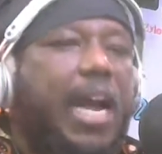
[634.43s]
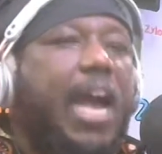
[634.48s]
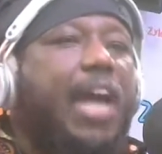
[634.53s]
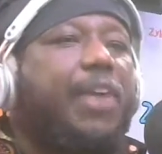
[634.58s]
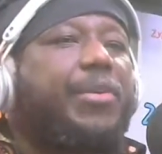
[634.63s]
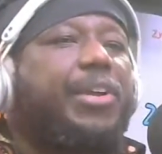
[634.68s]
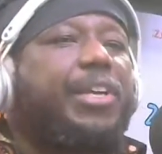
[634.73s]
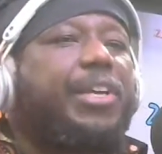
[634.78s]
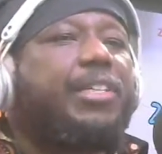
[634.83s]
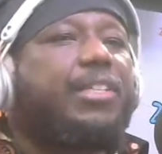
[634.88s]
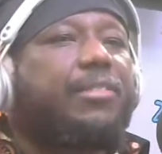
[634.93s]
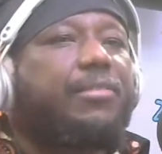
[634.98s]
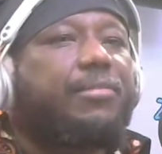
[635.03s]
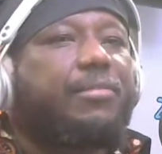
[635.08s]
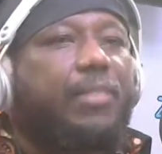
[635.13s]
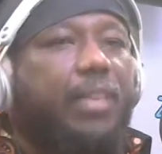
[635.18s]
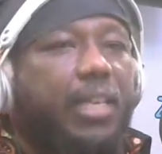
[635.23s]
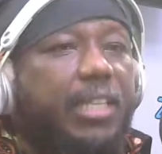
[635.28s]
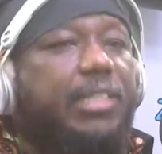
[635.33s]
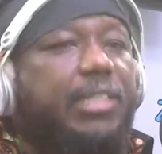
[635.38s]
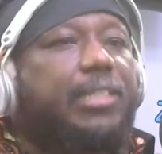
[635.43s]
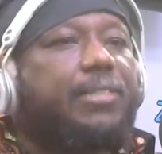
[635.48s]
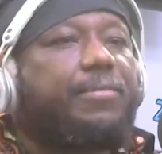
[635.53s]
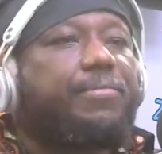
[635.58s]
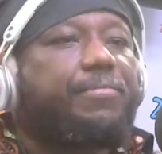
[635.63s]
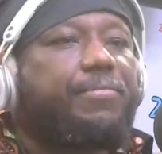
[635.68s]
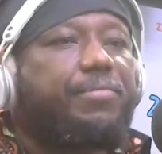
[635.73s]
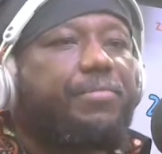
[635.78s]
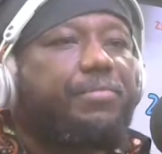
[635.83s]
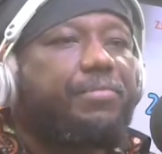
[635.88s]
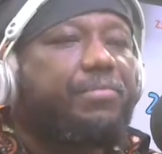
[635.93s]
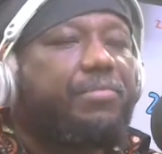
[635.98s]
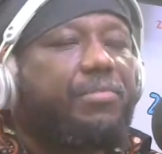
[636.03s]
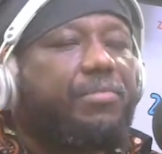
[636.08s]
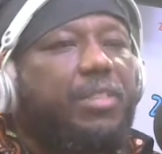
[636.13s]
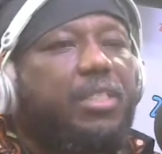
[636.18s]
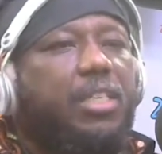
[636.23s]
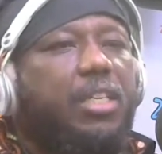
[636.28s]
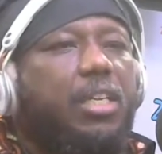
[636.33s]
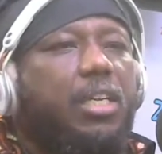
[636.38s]
I read, listen.
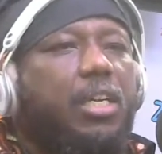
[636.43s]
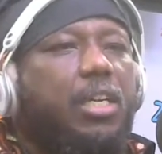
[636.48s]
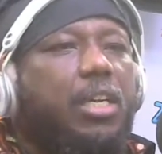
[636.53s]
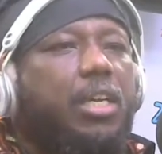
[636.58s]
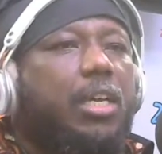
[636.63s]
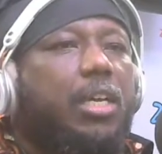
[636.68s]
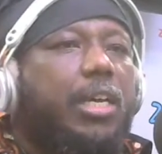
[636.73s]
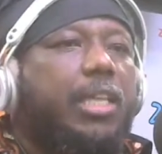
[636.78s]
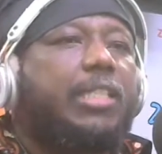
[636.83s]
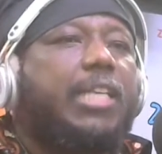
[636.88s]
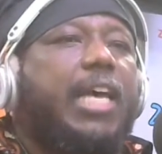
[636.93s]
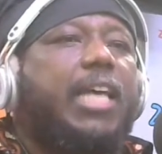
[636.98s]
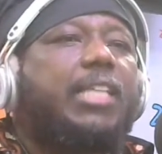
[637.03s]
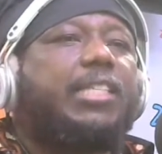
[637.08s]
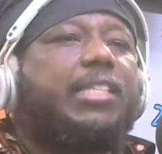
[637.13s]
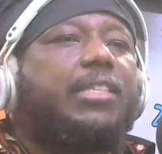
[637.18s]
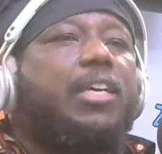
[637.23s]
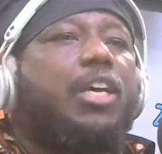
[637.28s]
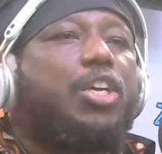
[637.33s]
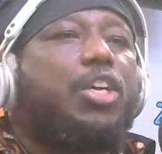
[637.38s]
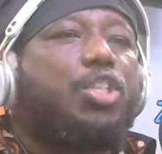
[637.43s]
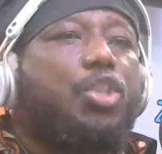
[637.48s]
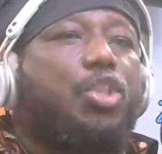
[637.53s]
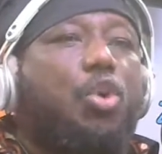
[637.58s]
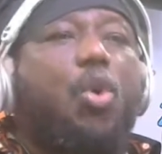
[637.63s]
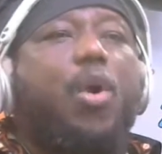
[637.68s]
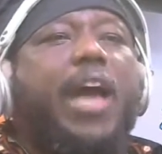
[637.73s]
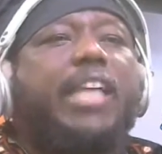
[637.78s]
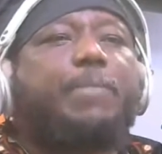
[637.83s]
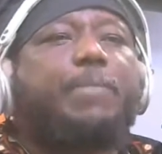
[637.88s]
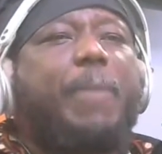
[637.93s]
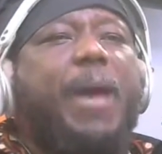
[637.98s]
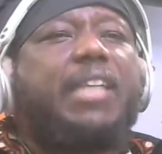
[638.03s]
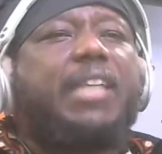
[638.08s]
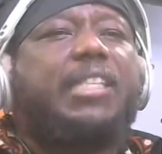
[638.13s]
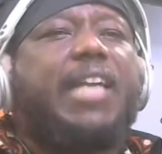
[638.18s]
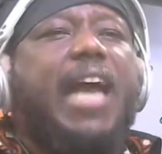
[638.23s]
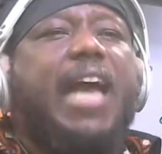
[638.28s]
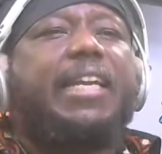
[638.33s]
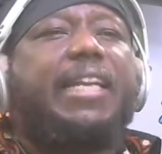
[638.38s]
It says,
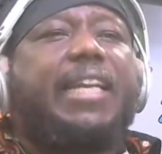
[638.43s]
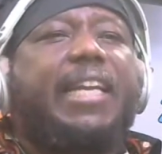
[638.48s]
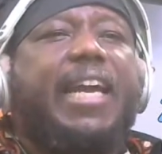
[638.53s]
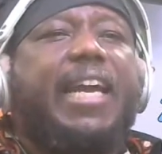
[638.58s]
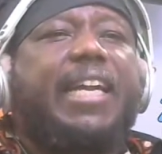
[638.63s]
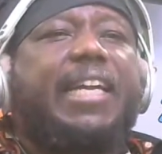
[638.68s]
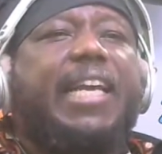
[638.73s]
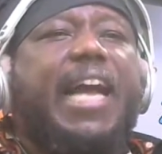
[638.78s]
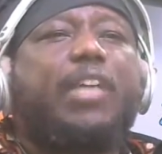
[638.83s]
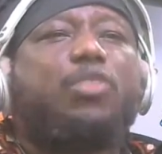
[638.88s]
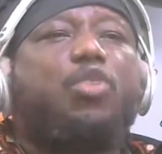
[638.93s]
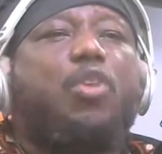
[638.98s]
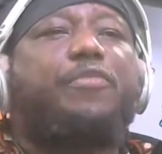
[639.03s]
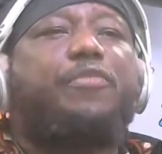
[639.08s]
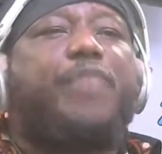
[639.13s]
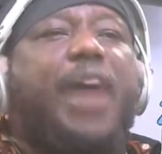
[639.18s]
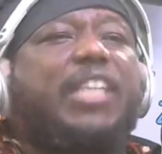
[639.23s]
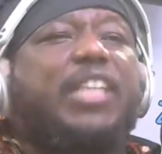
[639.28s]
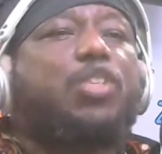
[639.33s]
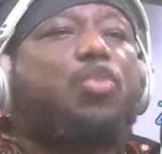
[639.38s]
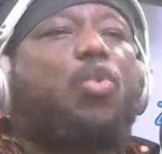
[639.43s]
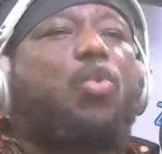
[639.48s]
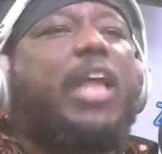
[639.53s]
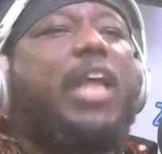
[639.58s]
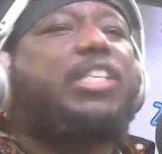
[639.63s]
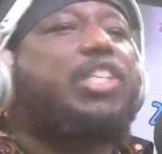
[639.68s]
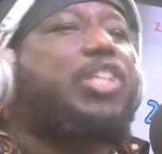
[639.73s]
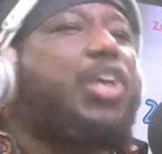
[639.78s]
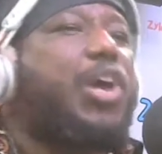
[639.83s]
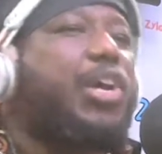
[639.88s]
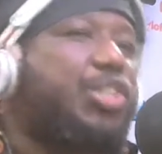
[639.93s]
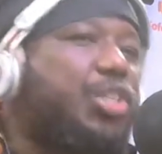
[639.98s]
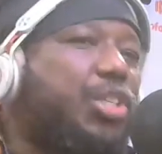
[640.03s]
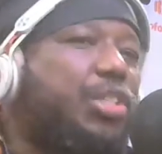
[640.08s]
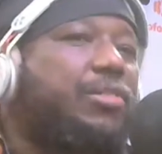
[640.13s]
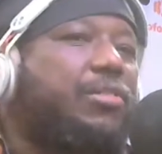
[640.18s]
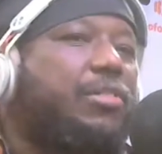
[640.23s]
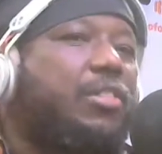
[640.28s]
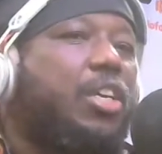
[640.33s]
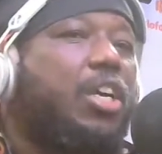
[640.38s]
US-based Ghanaian cardiovascular
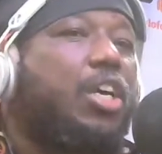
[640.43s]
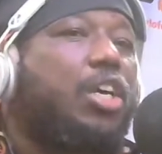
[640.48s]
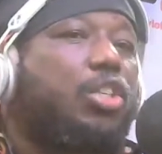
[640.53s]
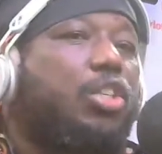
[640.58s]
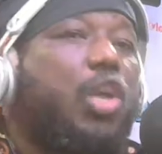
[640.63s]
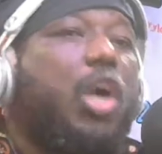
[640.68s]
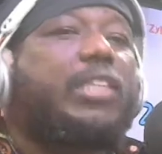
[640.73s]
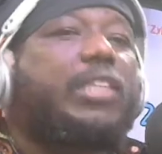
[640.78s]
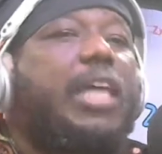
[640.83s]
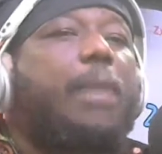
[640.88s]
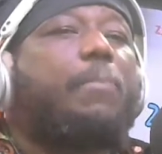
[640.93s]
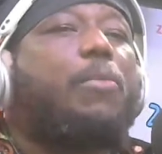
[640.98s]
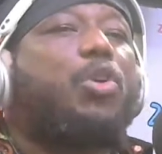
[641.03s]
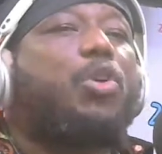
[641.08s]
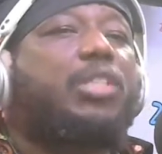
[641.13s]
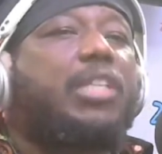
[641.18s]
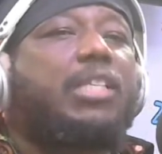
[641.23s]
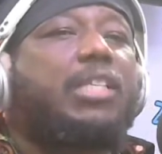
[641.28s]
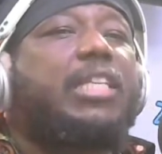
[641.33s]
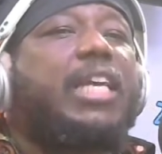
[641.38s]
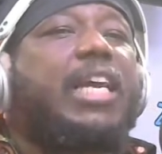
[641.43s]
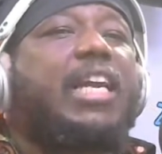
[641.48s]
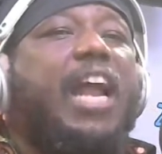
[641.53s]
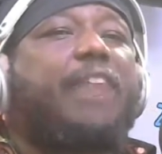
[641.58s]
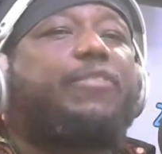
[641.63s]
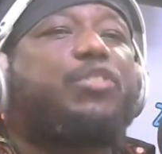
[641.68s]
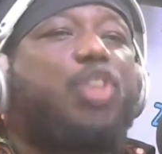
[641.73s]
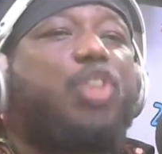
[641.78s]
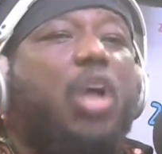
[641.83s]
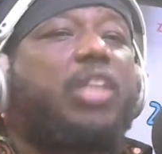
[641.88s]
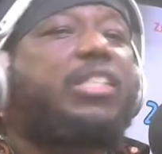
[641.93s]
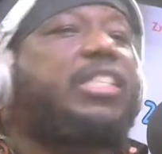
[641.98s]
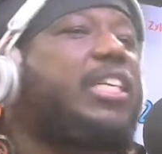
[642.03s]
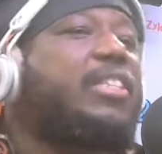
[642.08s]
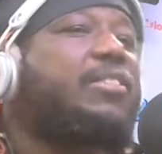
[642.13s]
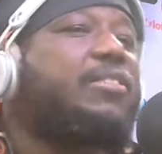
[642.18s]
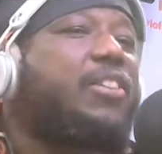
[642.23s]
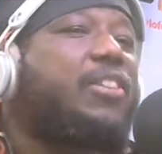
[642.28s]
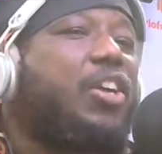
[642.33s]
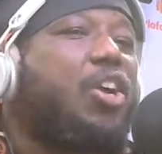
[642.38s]
surgeon, Dr. Moses DeGraff
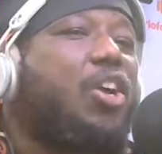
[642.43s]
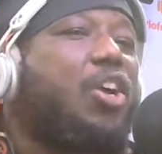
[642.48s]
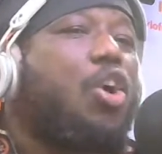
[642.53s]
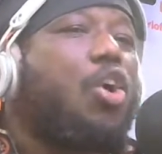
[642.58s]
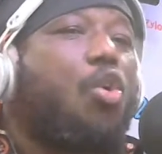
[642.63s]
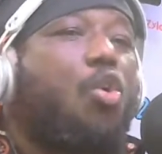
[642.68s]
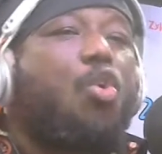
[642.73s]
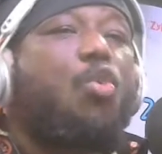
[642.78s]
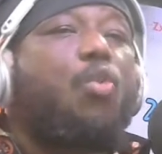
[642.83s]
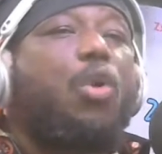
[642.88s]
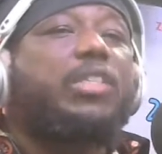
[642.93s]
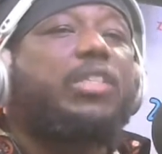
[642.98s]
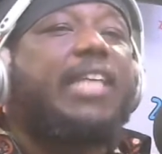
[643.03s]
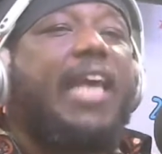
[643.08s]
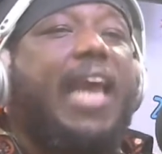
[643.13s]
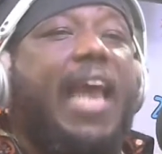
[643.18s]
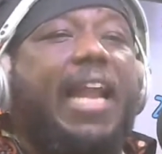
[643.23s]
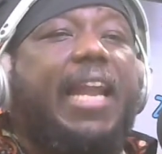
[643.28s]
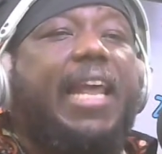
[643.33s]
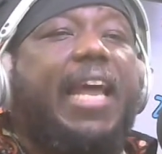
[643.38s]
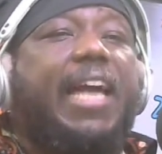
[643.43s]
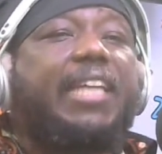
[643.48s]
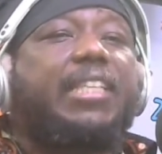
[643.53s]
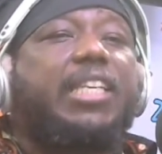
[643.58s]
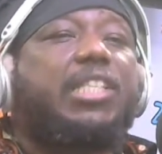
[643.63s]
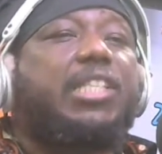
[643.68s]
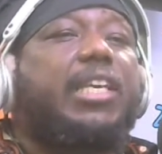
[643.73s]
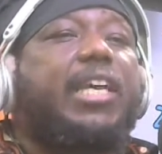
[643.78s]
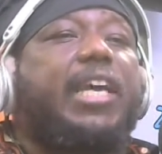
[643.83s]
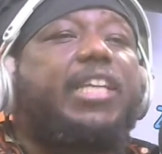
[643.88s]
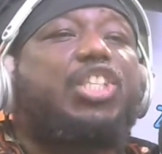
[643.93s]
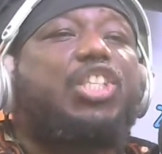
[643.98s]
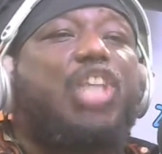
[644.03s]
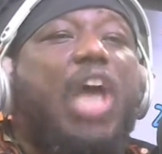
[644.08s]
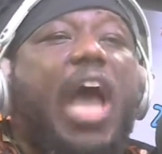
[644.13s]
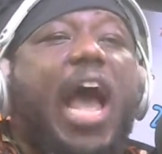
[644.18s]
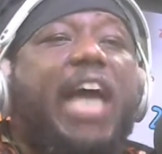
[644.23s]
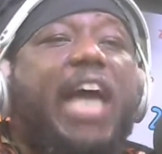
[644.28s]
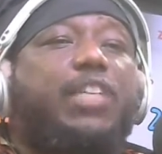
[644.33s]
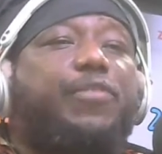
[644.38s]
Johnson, who was earlier this year
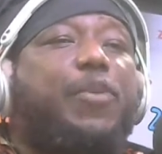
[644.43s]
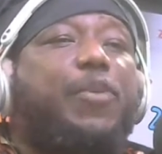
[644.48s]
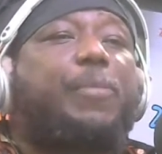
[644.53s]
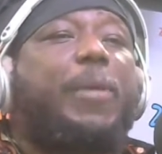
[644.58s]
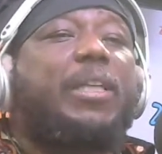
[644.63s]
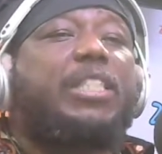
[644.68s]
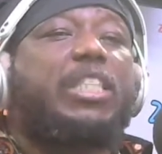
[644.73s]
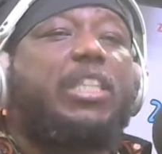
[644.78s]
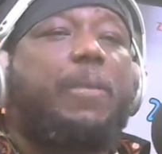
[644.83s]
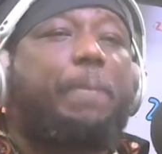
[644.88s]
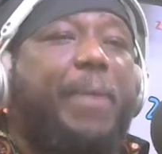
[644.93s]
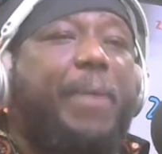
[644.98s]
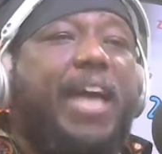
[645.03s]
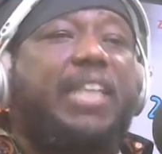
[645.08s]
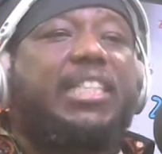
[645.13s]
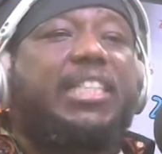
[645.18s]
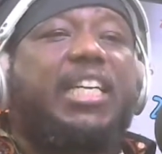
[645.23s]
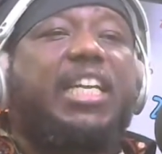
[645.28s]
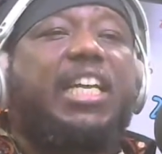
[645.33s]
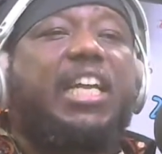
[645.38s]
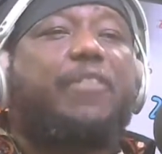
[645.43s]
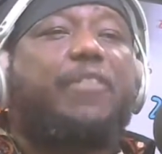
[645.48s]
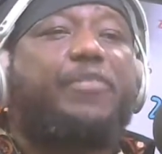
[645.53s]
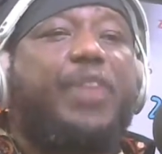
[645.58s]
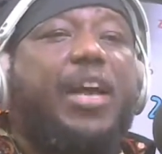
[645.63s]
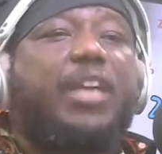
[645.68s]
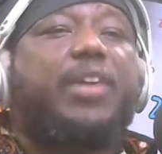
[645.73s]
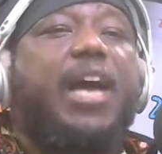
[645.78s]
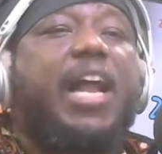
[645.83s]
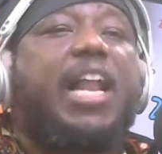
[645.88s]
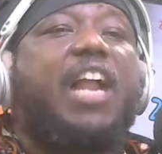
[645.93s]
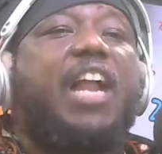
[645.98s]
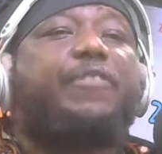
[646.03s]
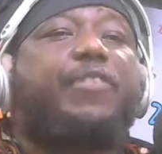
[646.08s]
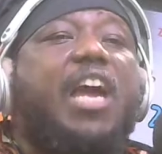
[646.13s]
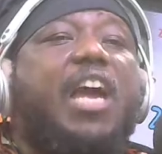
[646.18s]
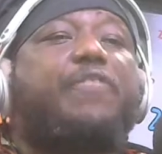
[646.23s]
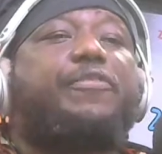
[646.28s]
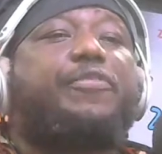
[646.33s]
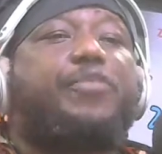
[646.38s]
charged for participating in a federal
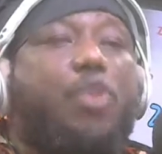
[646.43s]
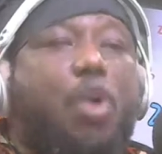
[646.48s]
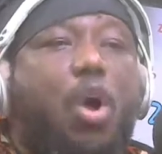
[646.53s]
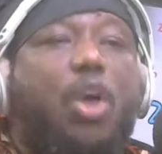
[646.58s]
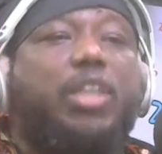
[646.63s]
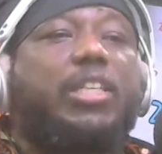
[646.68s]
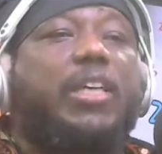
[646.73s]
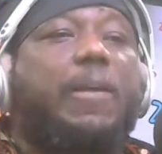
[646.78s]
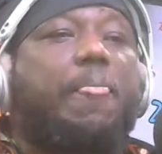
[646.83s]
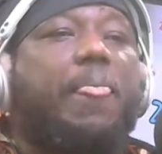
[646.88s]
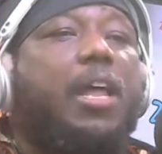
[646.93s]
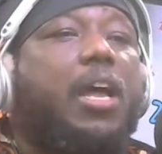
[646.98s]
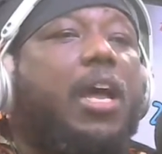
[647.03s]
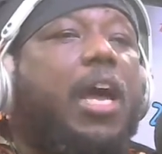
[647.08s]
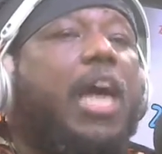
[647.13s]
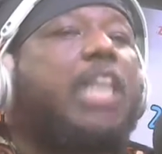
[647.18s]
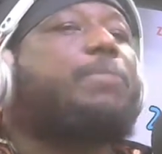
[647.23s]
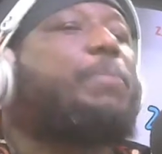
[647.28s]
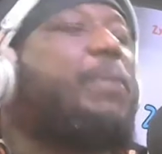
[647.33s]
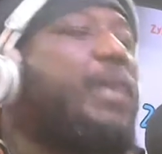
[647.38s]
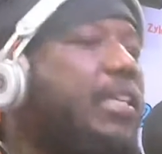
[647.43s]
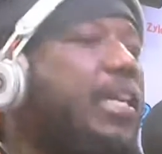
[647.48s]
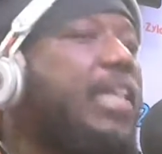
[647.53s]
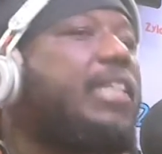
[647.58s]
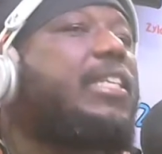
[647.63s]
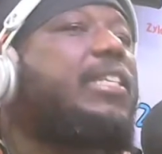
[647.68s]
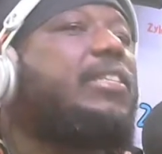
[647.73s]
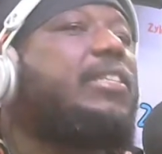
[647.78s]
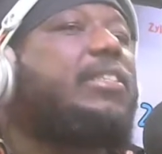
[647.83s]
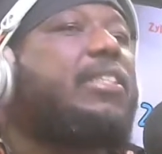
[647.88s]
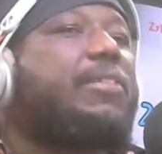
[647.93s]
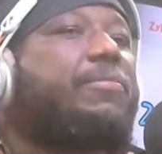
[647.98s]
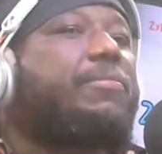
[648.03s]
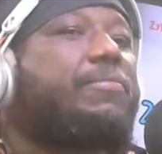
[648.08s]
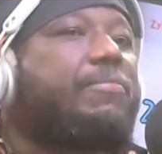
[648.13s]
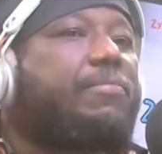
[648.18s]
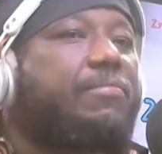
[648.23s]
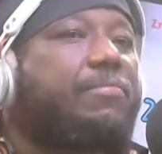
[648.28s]
healthcare fraud, has pleaded guilty.